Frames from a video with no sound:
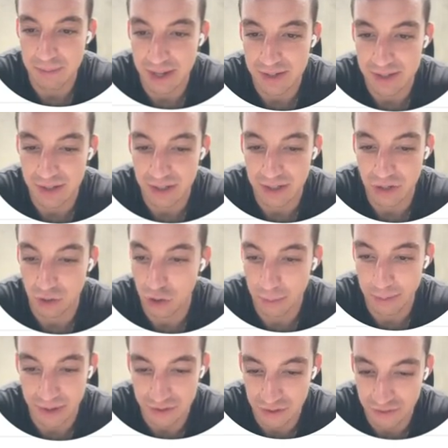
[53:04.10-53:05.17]
means that your
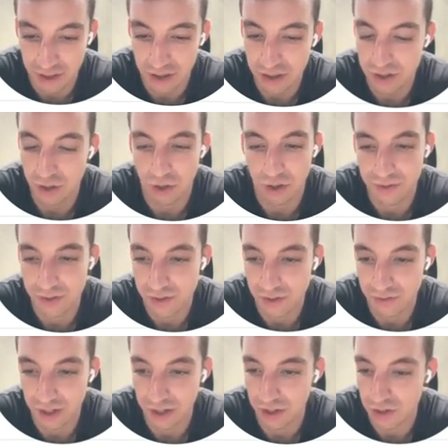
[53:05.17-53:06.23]
copy is not very good, your offer is not
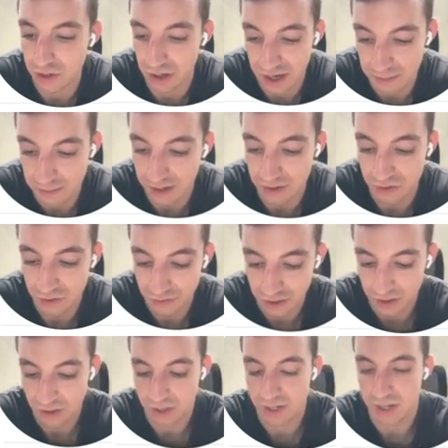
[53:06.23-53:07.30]
very good, your lead magnet is not
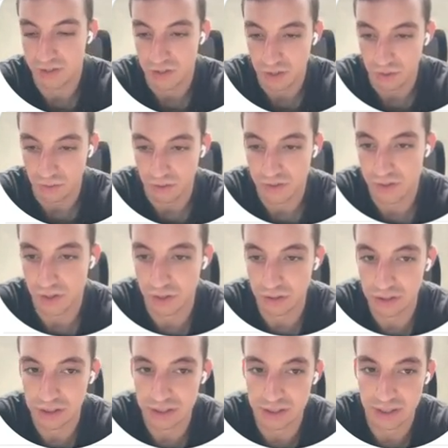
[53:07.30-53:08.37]
very good, and so on. So
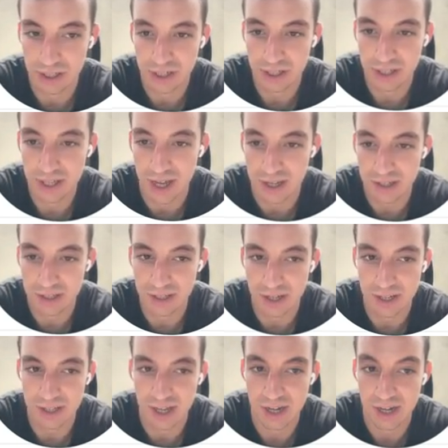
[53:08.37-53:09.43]
yeah,
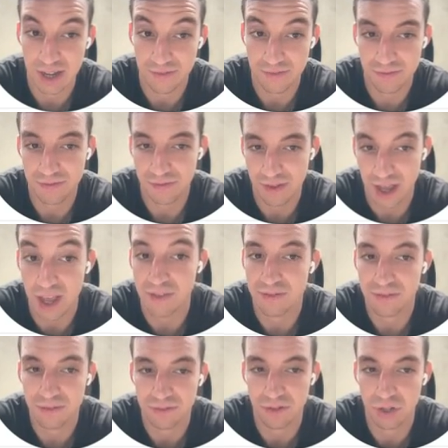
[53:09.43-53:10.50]
and then if
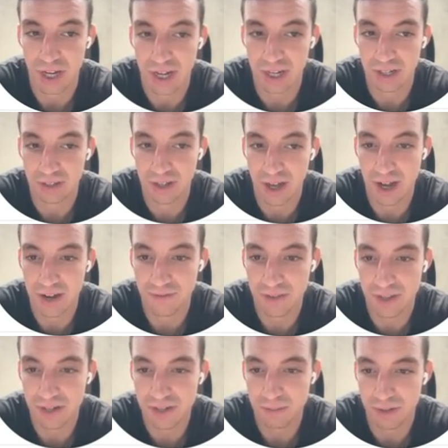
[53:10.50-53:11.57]
you're getting high of
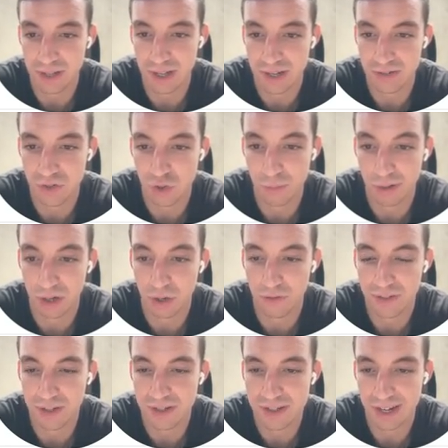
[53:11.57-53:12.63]
this, but then super low
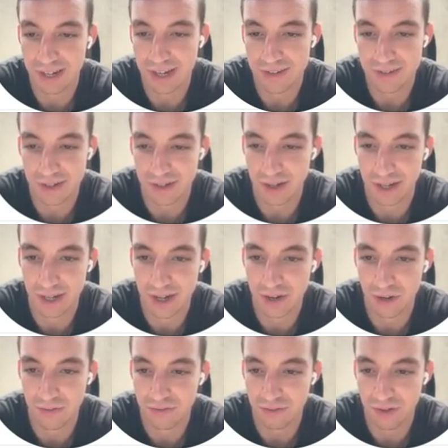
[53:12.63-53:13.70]
of this, like less than
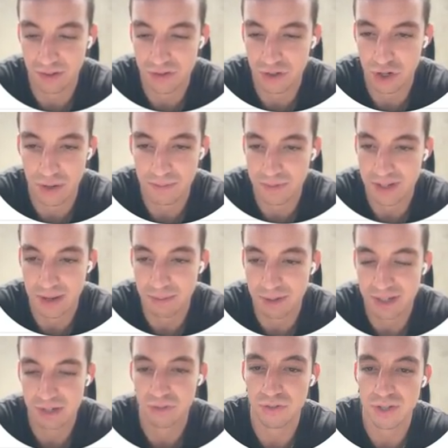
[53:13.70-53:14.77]

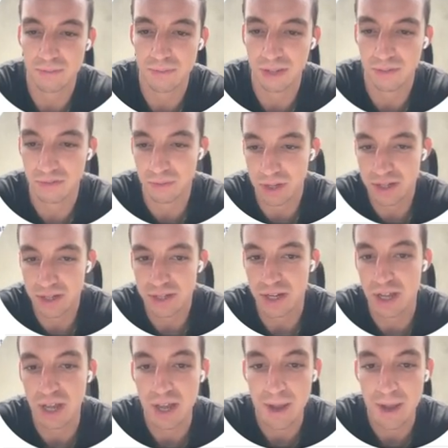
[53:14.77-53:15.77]
10% or something from this,